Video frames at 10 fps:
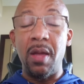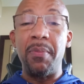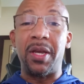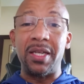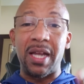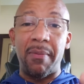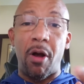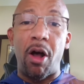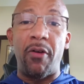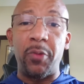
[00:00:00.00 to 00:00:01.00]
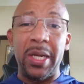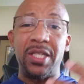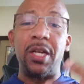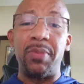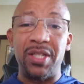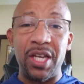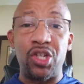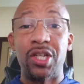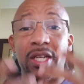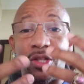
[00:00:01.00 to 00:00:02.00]
because I'm always in a
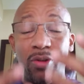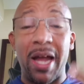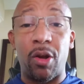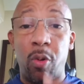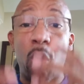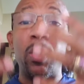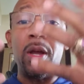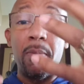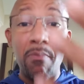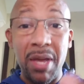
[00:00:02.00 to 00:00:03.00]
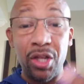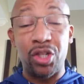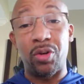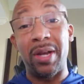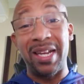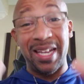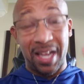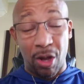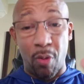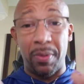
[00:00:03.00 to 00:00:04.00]
position to try to, quote, minister and to
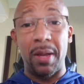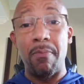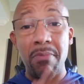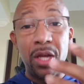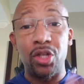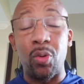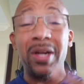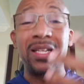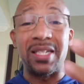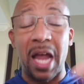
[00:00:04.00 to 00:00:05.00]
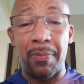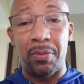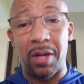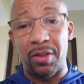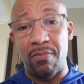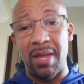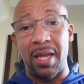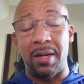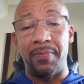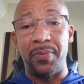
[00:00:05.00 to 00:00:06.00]
help and mentor and disciple other
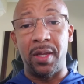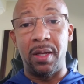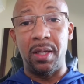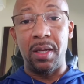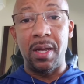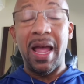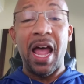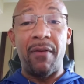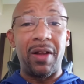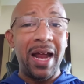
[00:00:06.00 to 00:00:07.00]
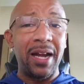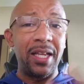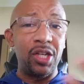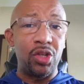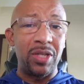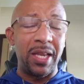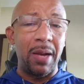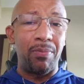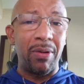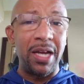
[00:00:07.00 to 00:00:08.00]
men. However, a lot of issues that
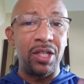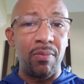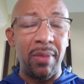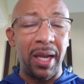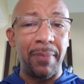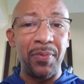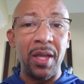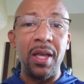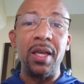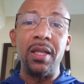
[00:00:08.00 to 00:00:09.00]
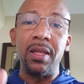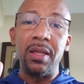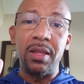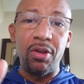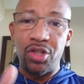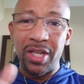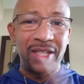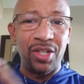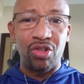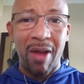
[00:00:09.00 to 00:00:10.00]
they bring to me, they're
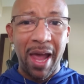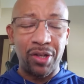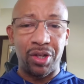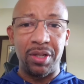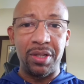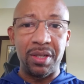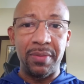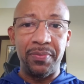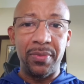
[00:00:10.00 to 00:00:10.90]
just distractions.